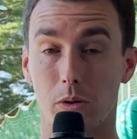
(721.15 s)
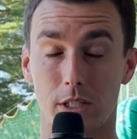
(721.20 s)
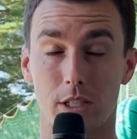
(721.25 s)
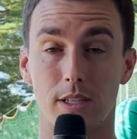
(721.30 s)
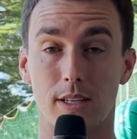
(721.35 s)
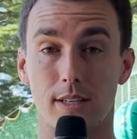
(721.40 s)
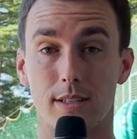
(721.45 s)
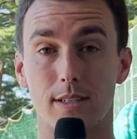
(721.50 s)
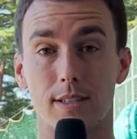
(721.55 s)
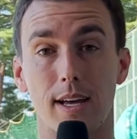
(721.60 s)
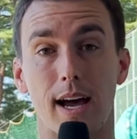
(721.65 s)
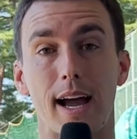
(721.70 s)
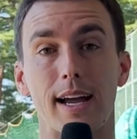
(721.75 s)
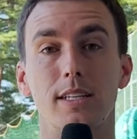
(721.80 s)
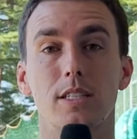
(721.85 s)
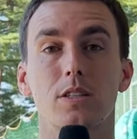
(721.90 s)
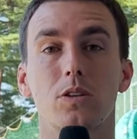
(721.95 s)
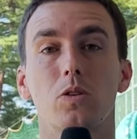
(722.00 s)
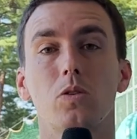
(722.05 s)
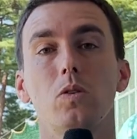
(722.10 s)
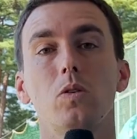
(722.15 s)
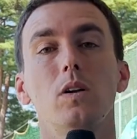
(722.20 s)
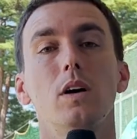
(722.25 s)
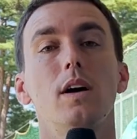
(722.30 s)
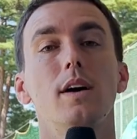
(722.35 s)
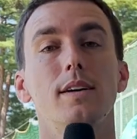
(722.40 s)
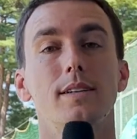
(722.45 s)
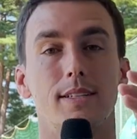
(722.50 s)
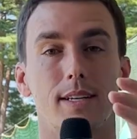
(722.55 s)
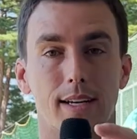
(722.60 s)
which this is a high school,
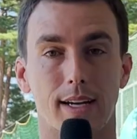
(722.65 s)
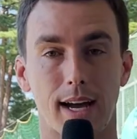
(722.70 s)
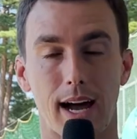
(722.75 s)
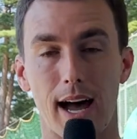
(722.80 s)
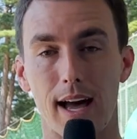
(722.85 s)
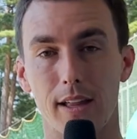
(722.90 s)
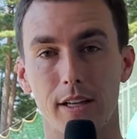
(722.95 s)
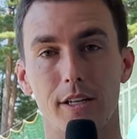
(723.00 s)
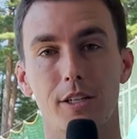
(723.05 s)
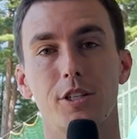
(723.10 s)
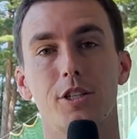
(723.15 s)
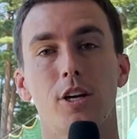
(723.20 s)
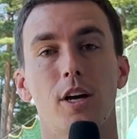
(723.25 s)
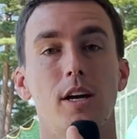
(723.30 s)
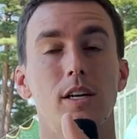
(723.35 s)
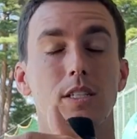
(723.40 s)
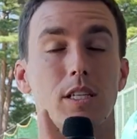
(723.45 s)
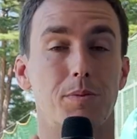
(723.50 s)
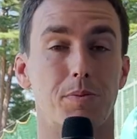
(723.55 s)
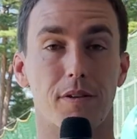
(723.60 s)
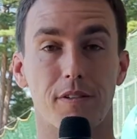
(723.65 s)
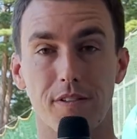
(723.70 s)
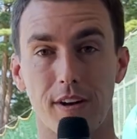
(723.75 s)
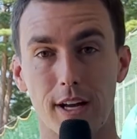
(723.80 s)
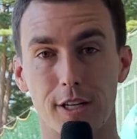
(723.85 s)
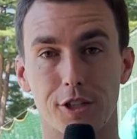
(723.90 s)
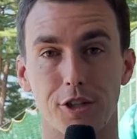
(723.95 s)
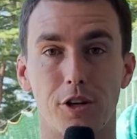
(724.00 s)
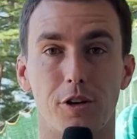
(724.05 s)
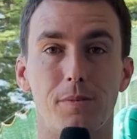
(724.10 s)
to college to
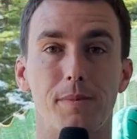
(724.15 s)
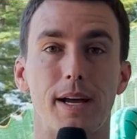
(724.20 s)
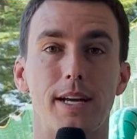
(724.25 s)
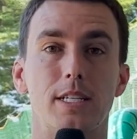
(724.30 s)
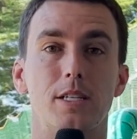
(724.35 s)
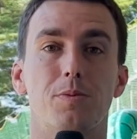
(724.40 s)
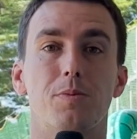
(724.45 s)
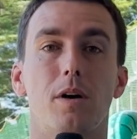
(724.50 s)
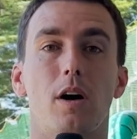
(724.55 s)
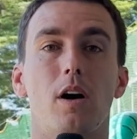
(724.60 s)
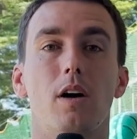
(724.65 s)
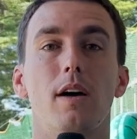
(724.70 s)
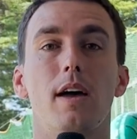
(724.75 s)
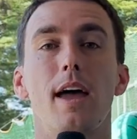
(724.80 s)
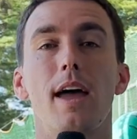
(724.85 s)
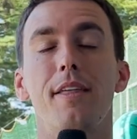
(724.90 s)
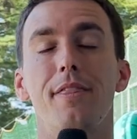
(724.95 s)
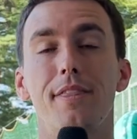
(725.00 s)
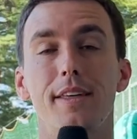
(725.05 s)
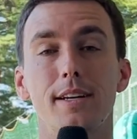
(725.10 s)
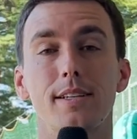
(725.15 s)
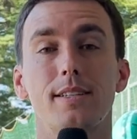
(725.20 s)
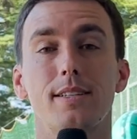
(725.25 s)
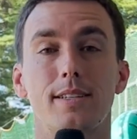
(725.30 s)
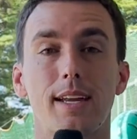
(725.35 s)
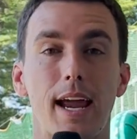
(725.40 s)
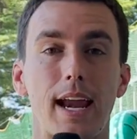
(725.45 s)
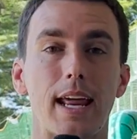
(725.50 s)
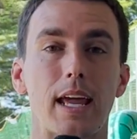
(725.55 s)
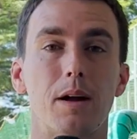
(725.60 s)
professional baseball. And this
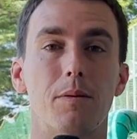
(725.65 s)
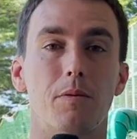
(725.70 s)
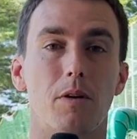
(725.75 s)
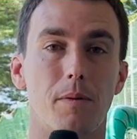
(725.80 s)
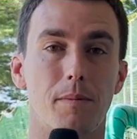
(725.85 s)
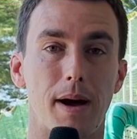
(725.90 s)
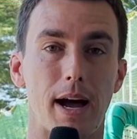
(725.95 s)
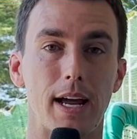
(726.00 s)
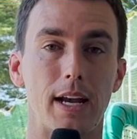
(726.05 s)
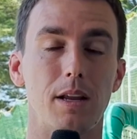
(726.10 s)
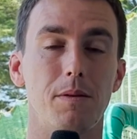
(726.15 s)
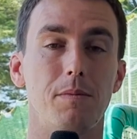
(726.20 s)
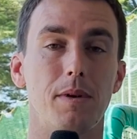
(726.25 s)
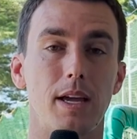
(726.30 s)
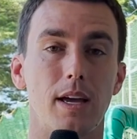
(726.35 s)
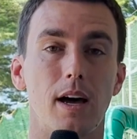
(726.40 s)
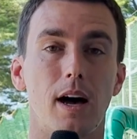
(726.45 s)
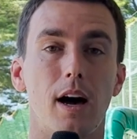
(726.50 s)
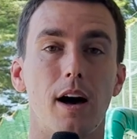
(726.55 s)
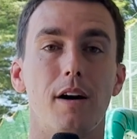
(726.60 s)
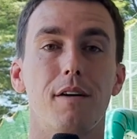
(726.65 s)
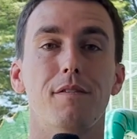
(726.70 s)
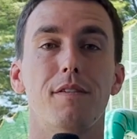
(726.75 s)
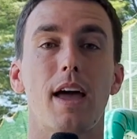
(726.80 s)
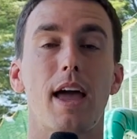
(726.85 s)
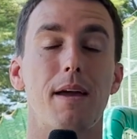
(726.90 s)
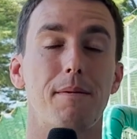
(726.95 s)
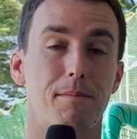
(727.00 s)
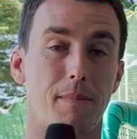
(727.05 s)
stadium reminded me of a